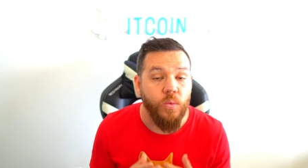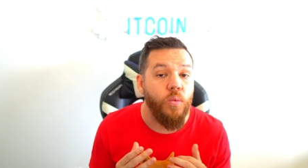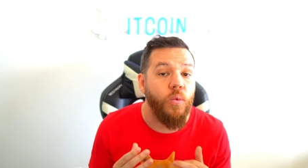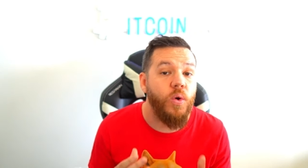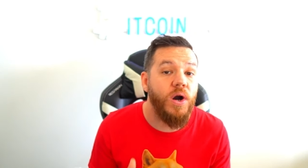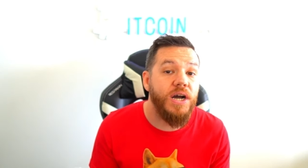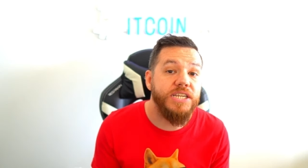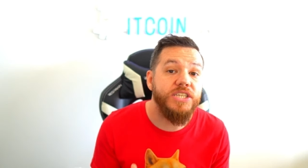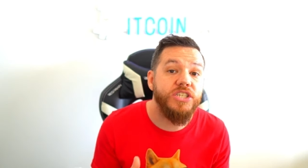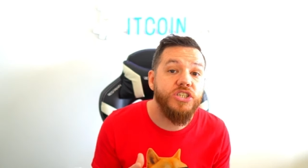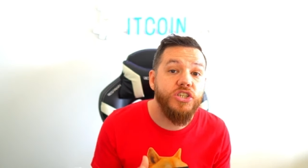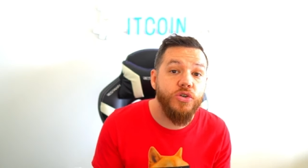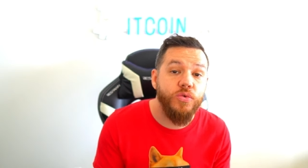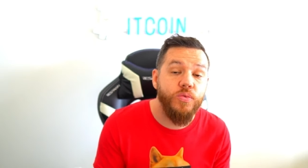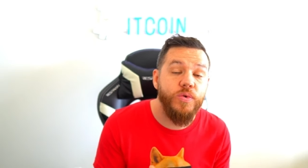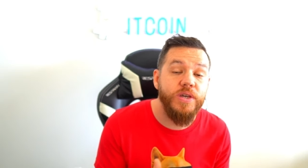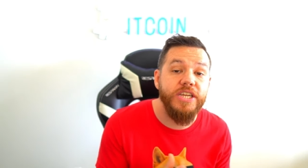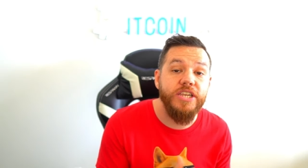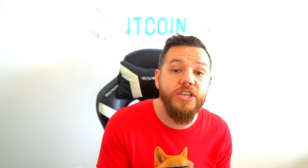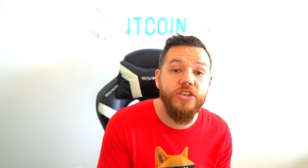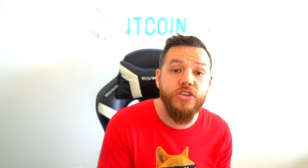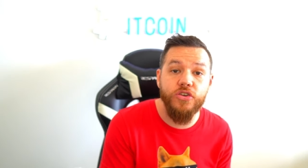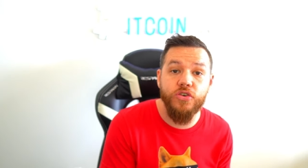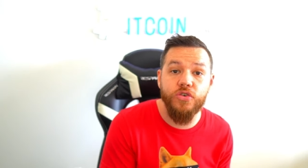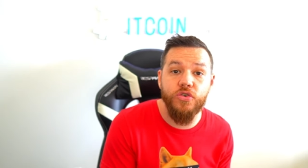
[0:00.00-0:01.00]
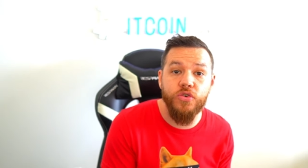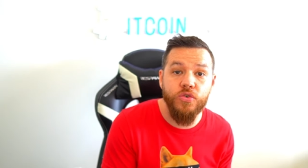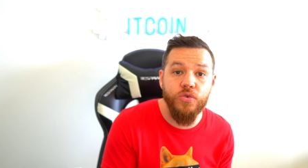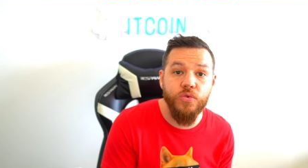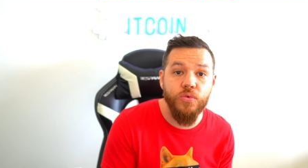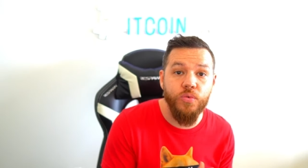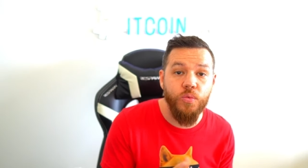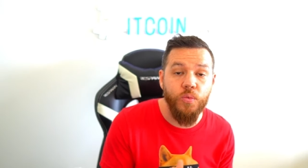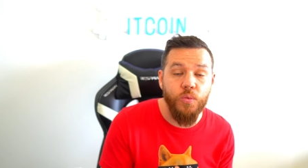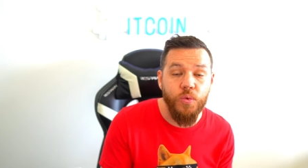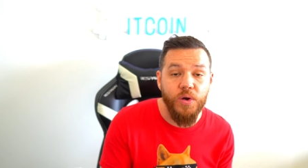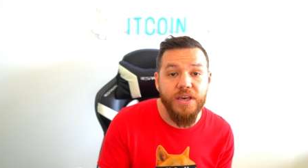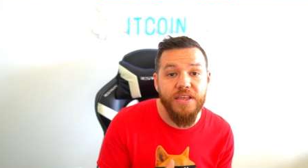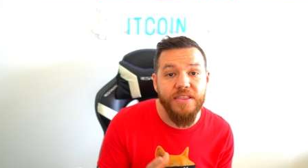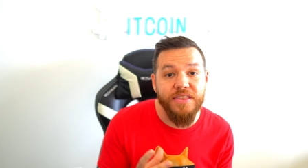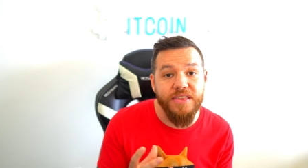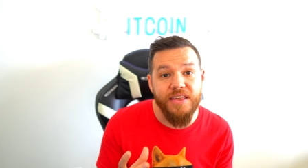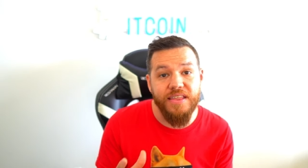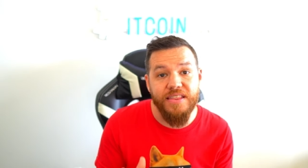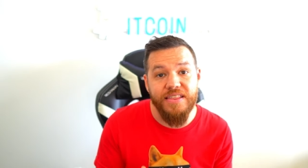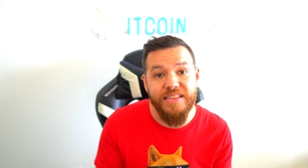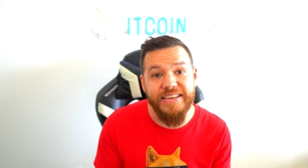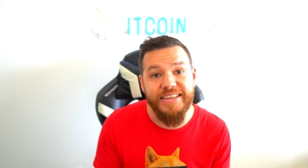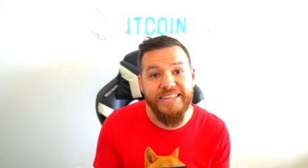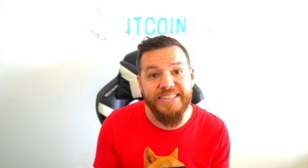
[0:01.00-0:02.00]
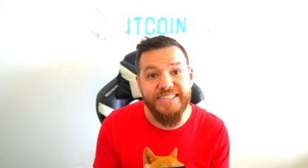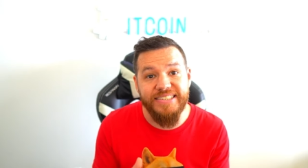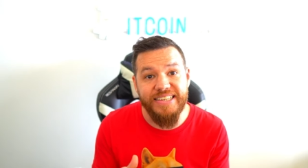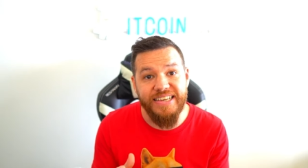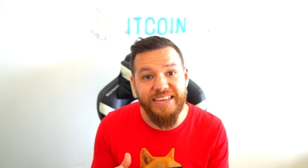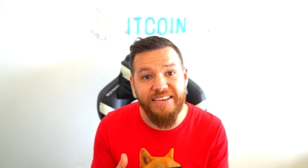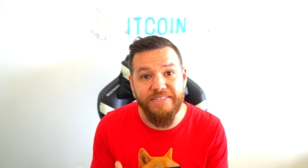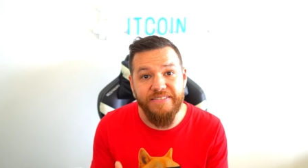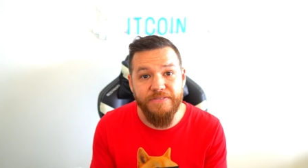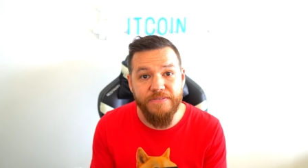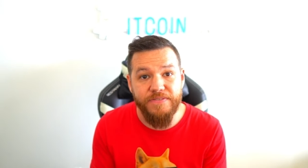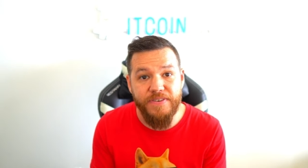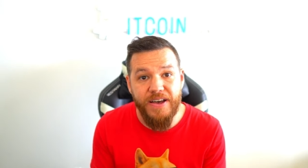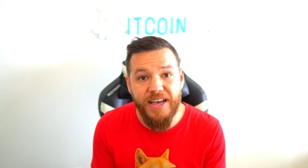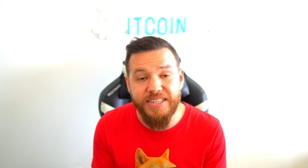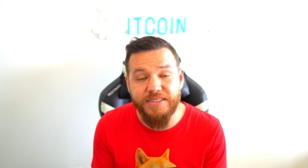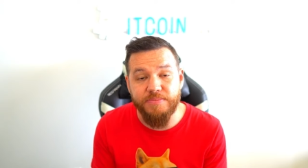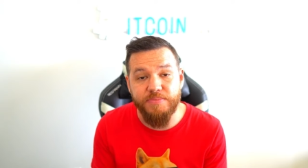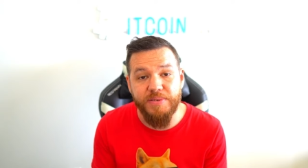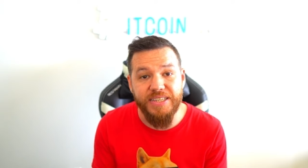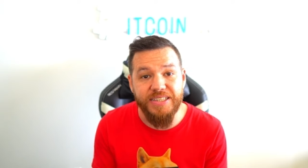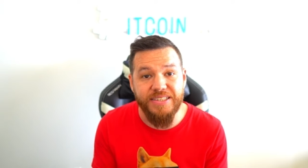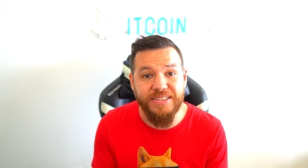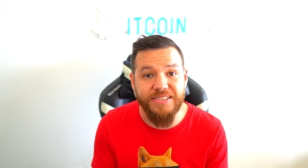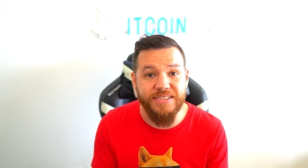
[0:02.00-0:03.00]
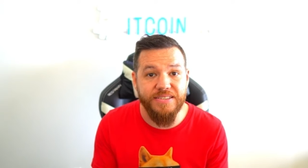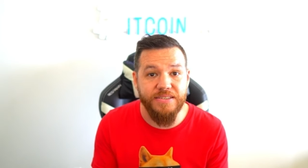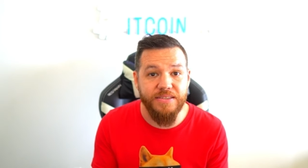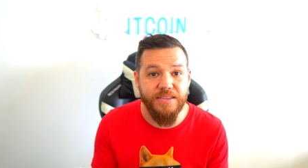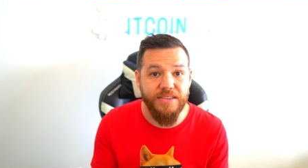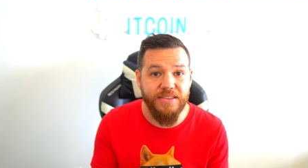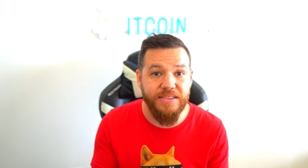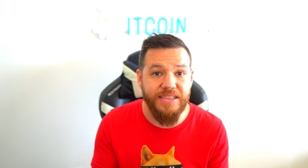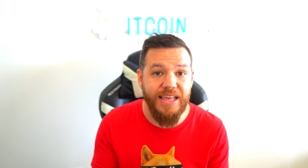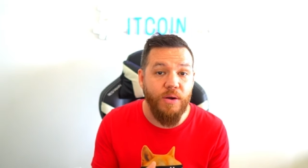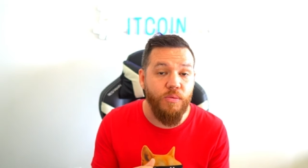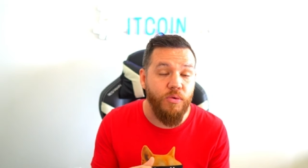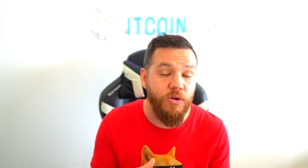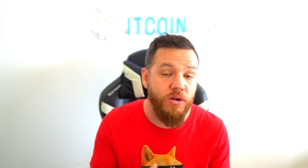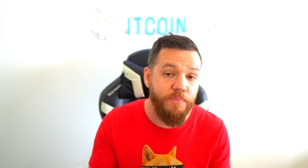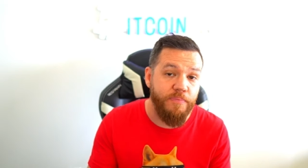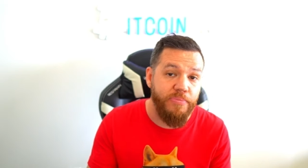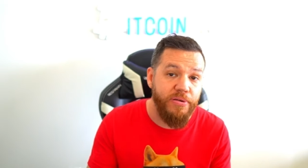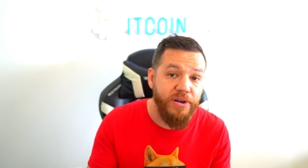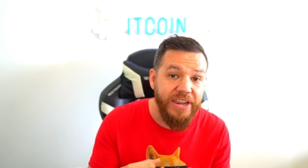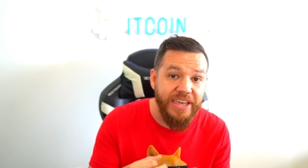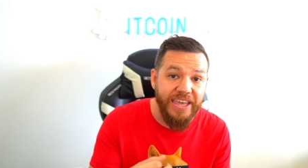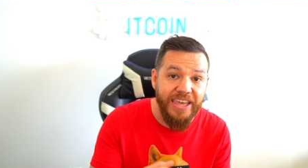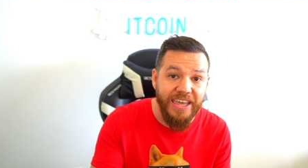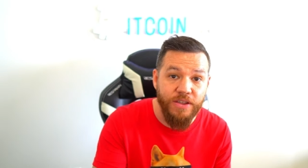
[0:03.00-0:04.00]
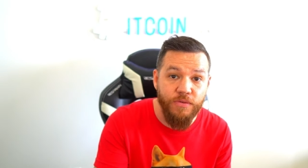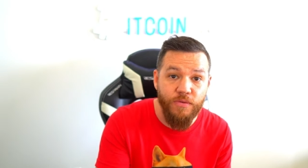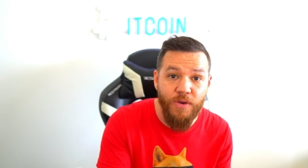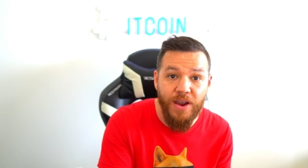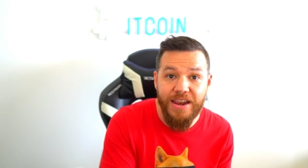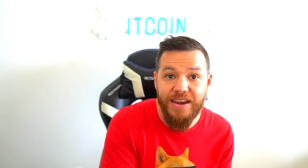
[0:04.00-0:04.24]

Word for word: what do we do with these investments that we're putting in right